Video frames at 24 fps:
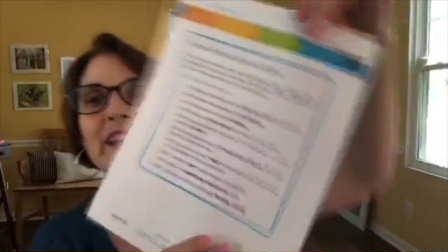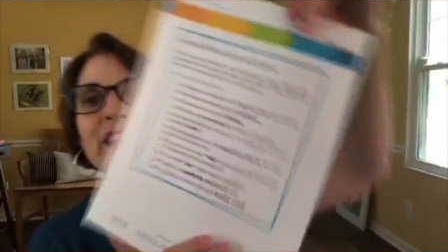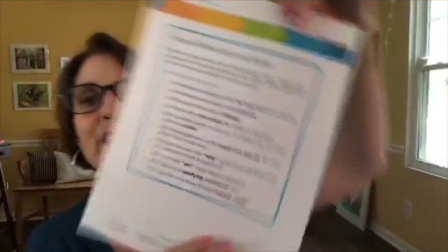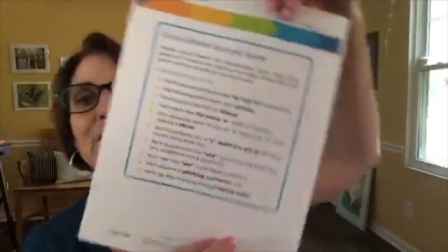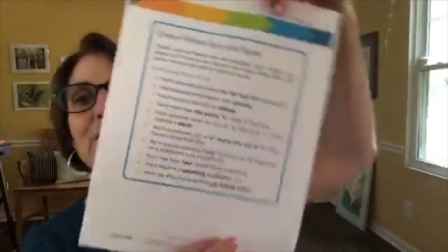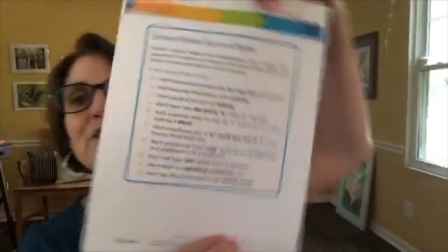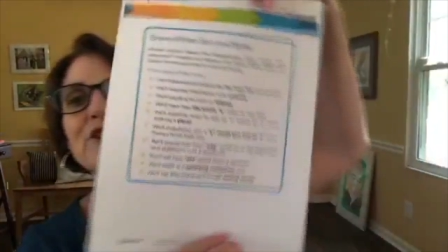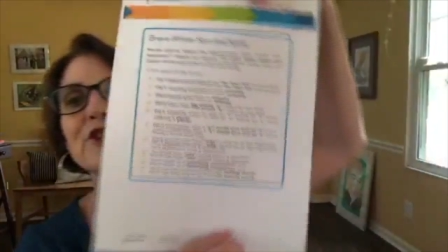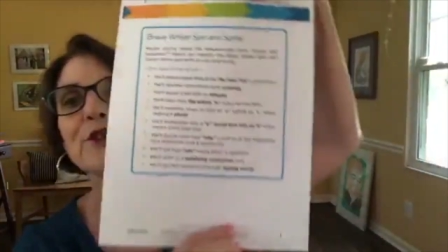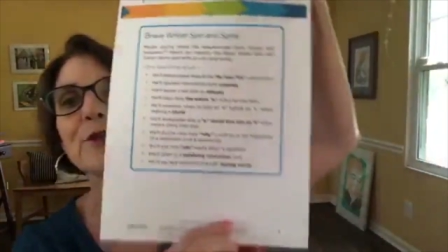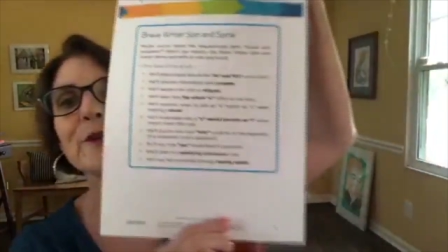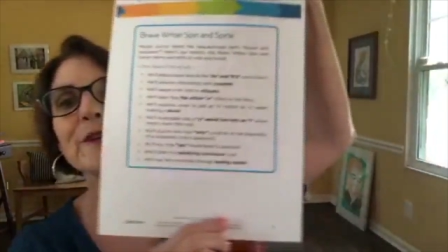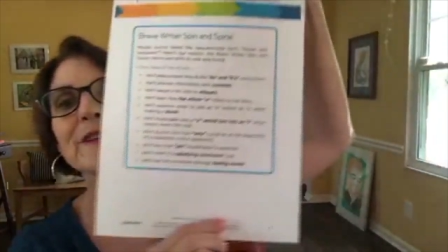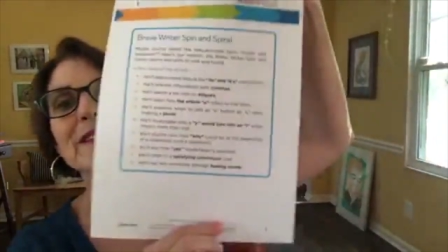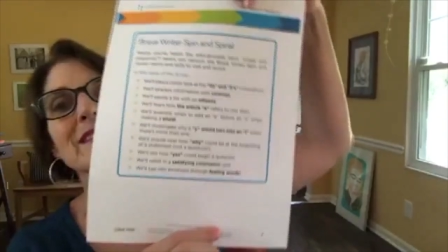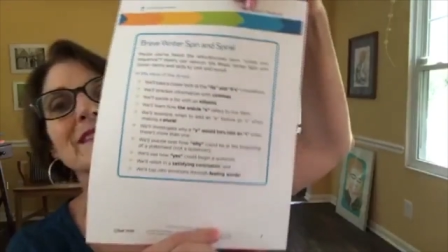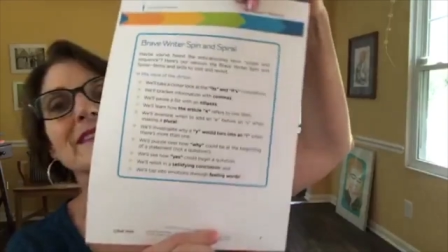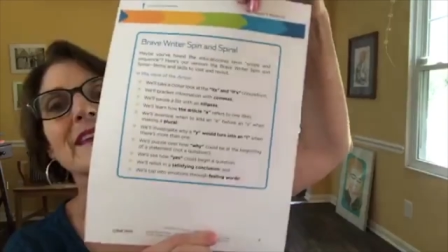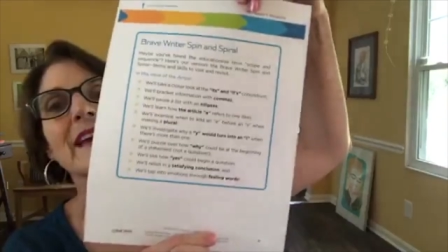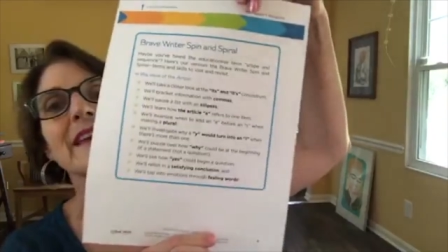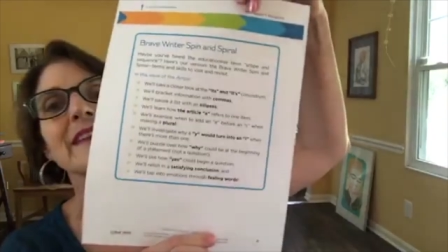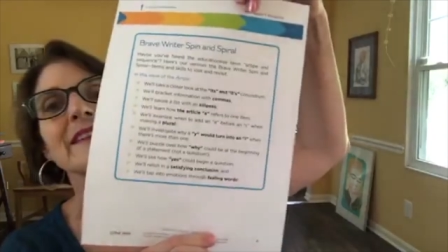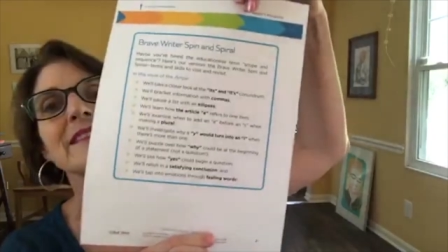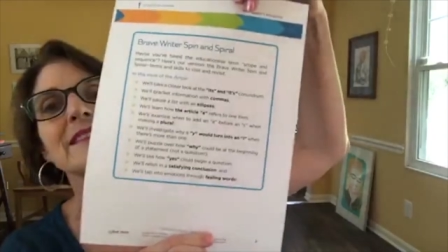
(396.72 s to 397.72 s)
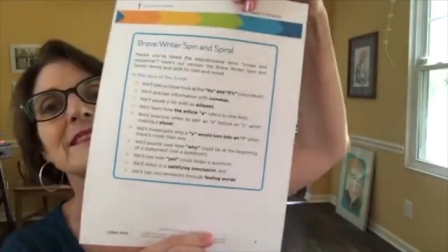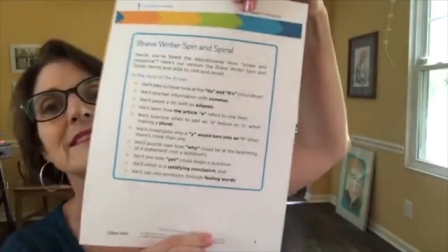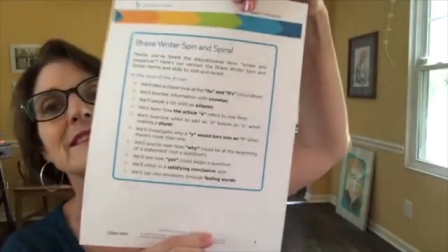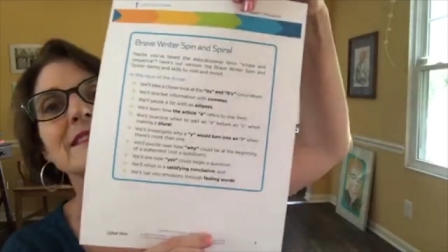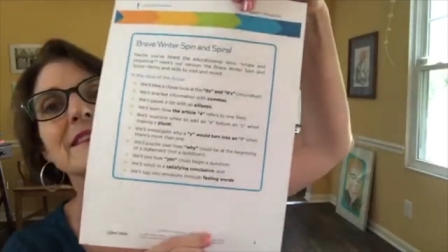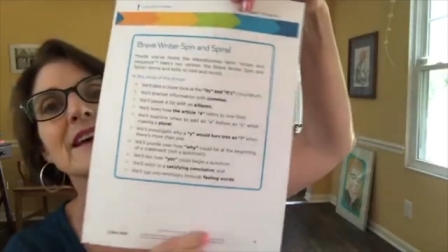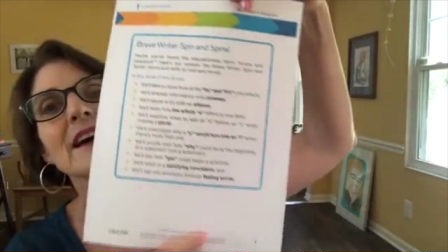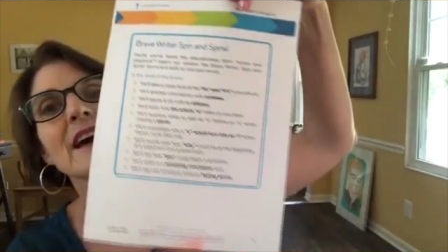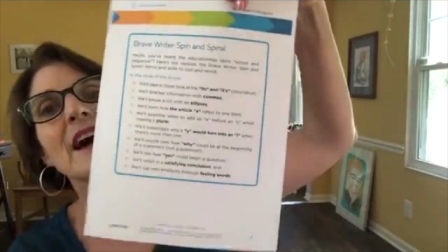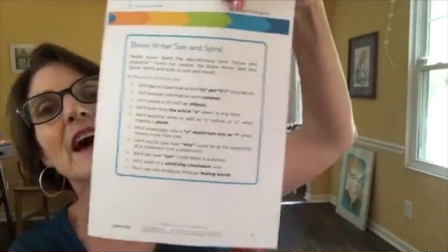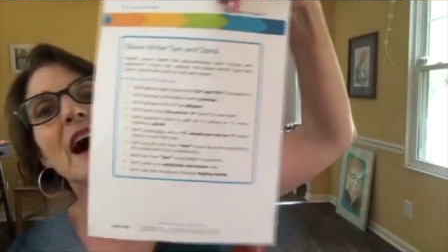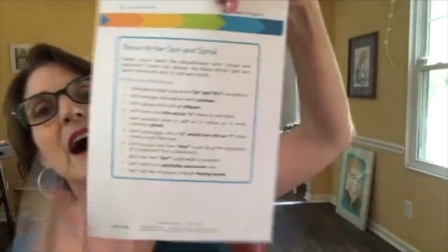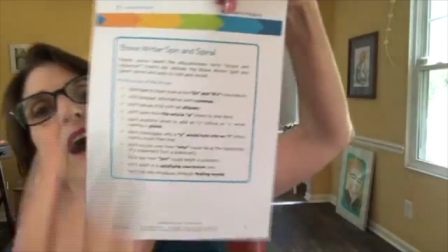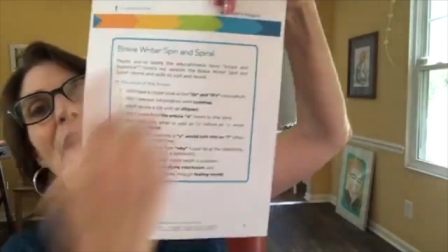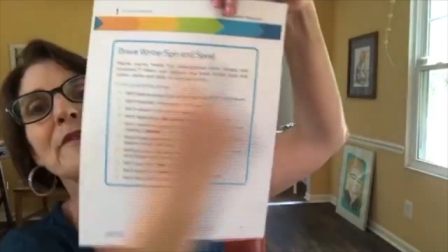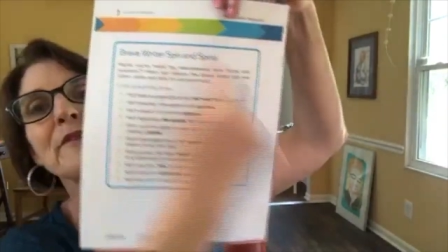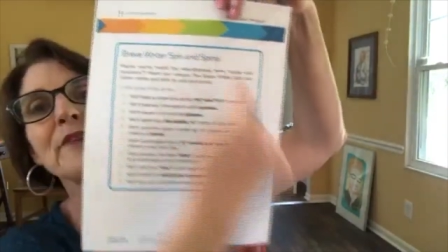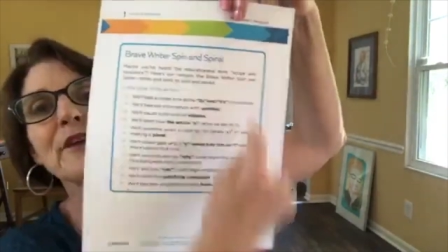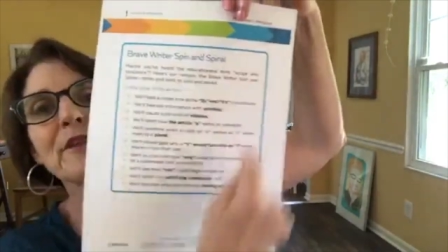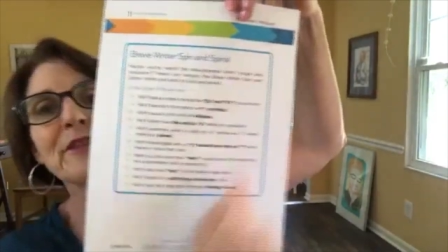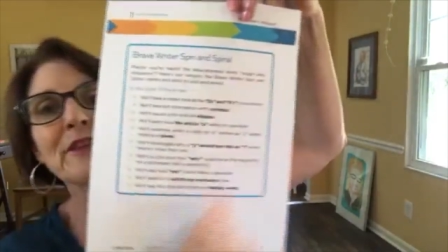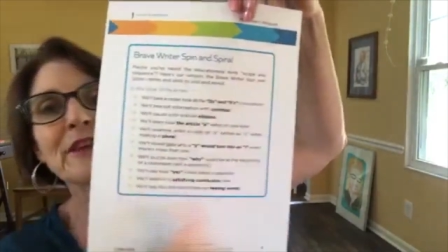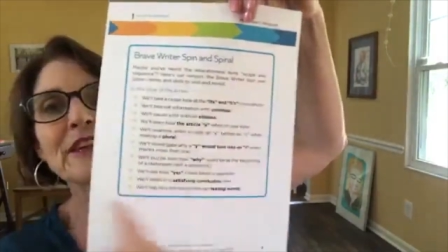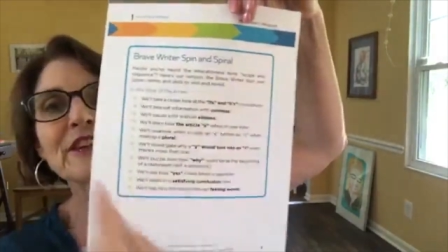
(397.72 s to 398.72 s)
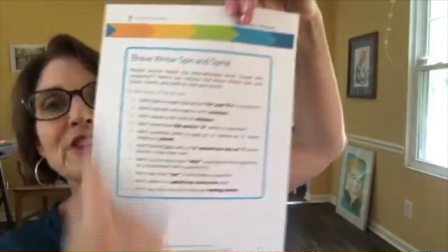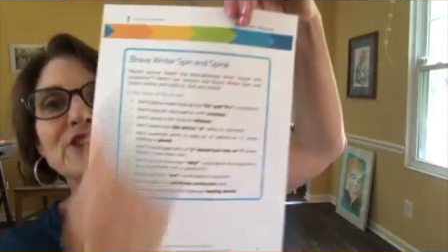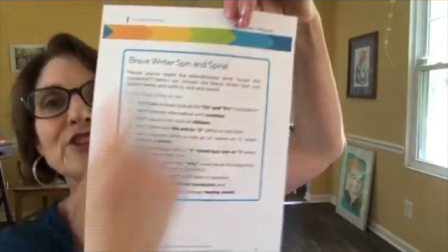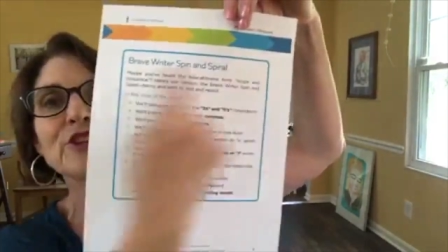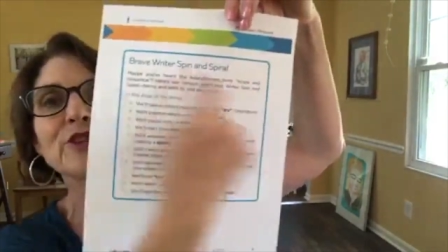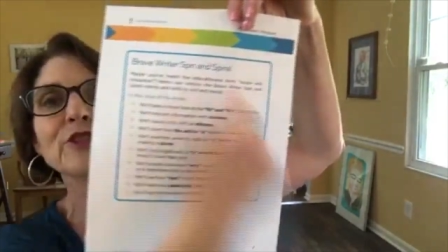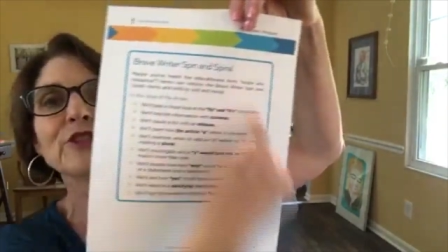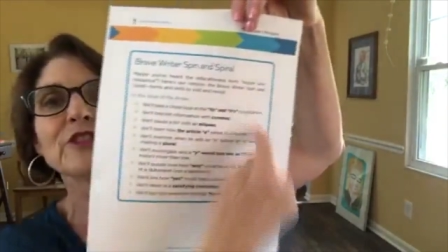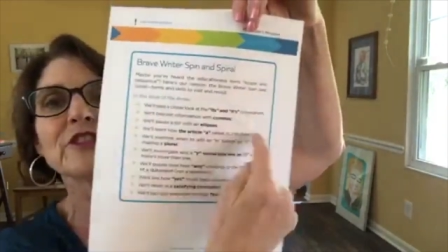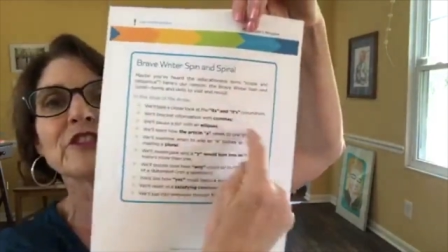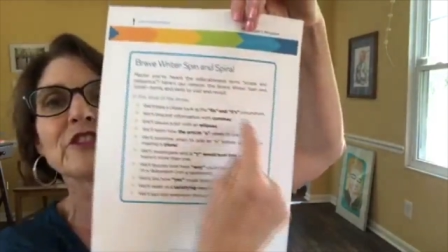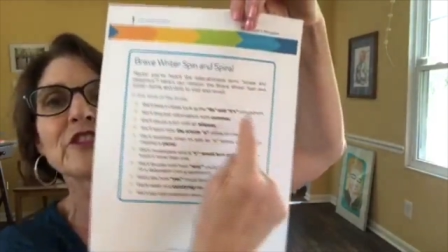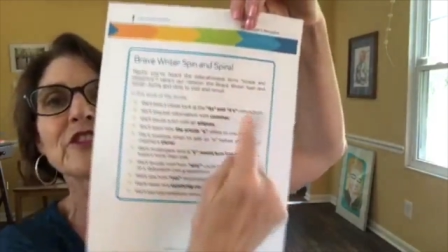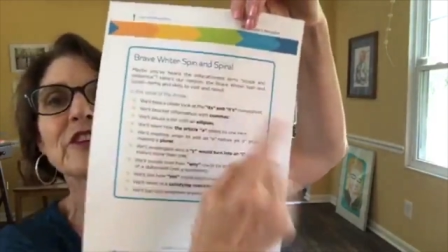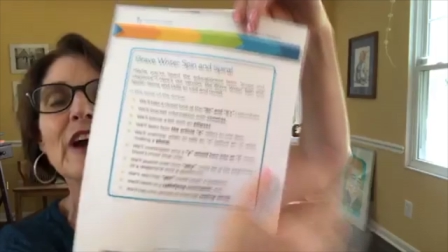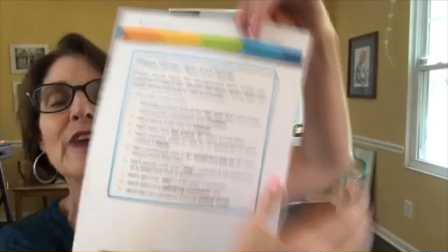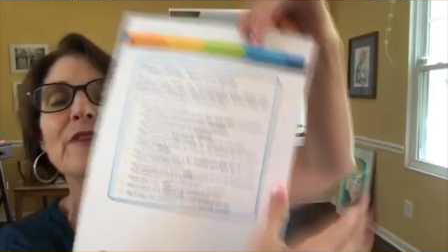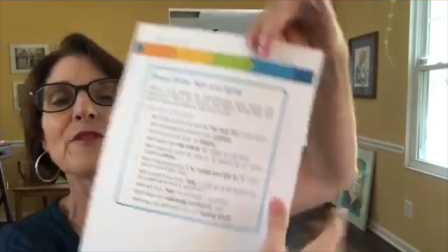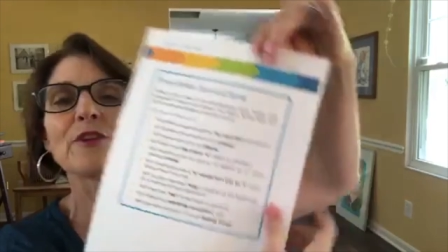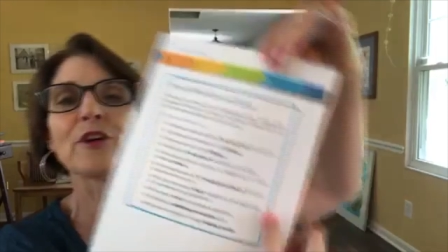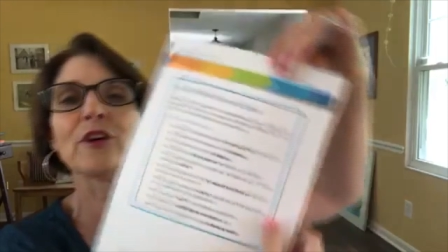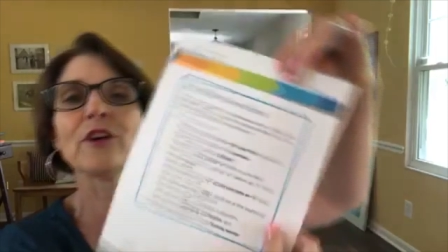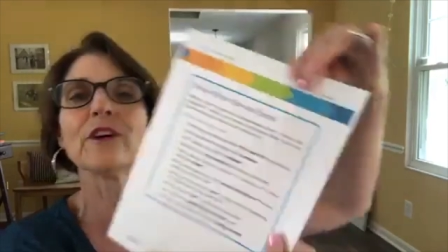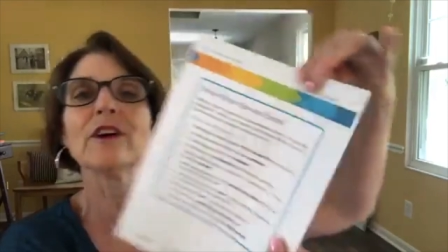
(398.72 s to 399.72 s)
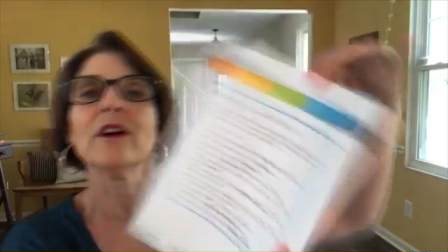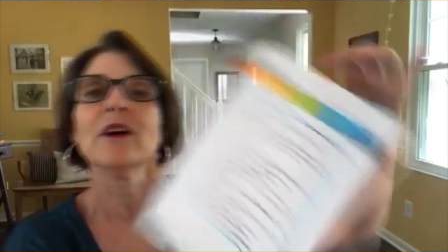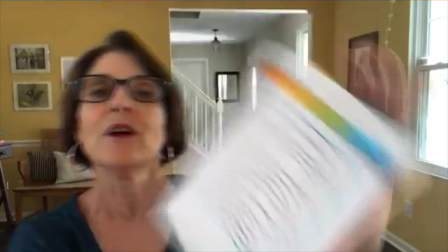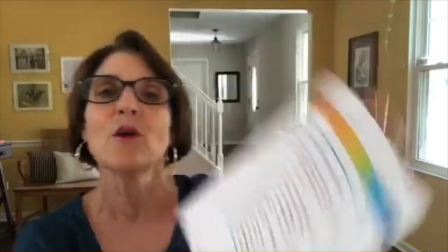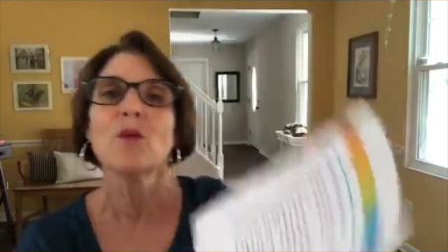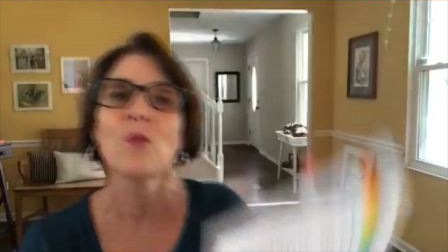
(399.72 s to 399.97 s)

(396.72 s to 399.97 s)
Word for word: gives you a sense of the things you'll discover